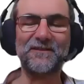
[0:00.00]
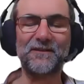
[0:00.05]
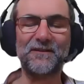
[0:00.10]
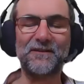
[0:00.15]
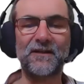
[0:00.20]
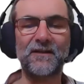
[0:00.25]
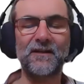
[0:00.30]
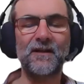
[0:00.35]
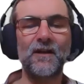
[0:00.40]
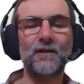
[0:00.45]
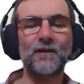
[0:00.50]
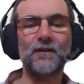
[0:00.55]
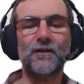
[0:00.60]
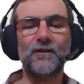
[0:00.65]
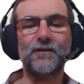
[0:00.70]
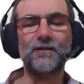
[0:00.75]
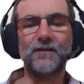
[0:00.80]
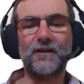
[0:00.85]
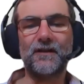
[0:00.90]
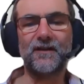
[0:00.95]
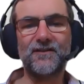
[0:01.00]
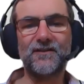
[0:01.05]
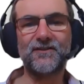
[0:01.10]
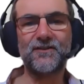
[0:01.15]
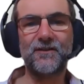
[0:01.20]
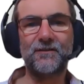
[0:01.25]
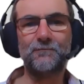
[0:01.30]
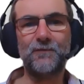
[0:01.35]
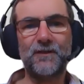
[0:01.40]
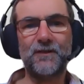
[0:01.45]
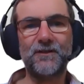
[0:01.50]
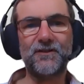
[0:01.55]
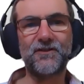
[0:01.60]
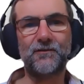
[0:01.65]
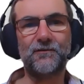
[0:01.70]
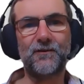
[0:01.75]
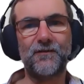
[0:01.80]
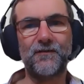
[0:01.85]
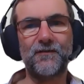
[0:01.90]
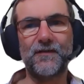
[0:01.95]
Okay. Look, guys, yeah, really
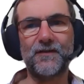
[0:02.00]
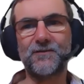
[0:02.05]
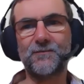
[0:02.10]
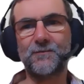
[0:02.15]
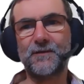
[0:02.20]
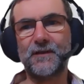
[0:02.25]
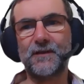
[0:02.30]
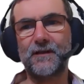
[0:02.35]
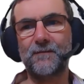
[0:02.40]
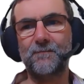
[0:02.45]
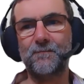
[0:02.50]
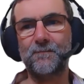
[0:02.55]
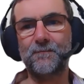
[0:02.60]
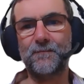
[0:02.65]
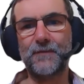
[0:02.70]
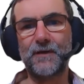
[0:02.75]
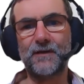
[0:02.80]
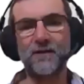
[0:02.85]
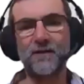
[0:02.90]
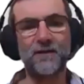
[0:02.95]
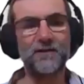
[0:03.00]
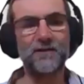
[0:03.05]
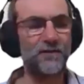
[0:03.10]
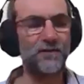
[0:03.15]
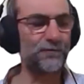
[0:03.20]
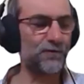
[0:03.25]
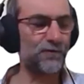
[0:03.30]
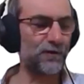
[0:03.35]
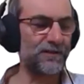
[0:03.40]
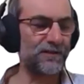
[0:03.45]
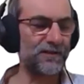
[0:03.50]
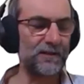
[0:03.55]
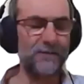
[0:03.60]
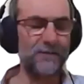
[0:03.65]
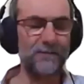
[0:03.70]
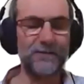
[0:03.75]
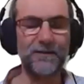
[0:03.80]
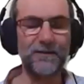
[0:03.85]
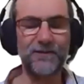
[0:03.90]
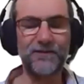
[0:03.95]
sorry on this. I do try to
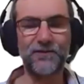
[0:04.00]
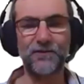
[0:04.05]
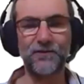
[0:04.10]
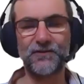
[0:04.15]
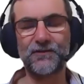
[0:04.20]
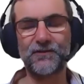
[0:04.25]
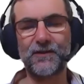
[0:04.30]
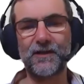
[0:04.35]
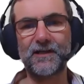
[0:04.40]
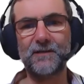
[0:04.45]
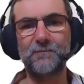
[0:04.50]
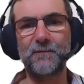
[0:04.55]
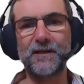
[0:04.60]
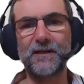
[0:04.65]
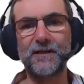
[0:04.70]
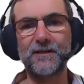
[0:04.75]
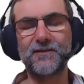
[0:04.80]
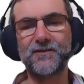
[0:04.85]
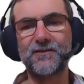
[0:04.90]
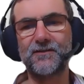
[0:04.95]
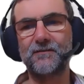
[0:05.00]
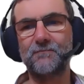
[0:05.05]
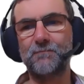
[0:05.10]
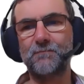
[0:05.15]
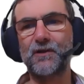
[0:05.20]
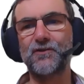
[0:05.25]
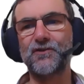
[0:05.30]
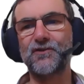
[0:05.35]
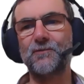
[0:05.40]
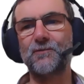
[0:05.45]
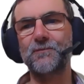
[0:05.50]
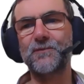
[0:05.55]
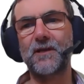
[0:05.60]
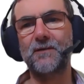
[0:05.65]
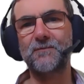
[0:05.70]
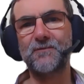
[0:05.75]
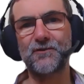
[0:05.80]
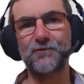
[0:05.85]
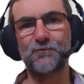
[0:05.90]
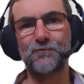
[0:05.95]
limit this just 30 minutes, because
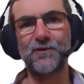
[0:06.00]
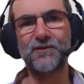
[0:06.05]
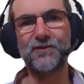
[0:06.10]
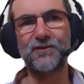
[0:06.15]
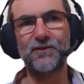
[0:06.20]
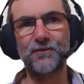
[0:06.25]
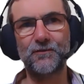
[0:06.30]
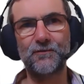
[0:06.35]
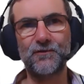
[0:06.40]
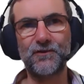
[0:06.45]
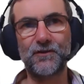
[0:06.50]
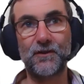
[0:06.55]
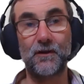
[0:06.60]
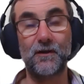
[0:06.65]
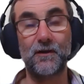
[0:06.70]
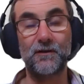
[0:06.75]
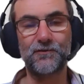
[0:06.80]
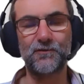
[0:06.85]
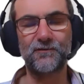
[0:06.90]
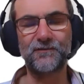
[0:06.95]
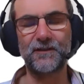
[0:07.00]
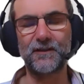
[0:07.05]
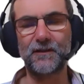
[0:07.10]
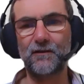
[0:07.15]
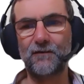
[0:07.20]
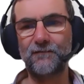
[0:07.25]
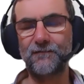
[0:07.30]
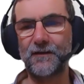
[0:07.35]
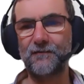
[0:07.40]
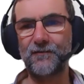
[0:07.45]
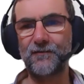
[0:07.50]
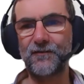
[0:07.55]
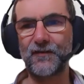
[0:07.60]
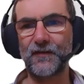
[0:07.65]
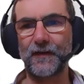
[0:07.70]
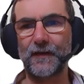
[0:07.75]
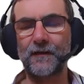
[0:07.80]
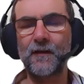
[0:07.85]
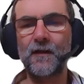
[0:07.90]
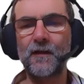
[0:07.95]
sometimes with the risk you do start drifting off and
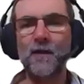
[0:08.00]
everything.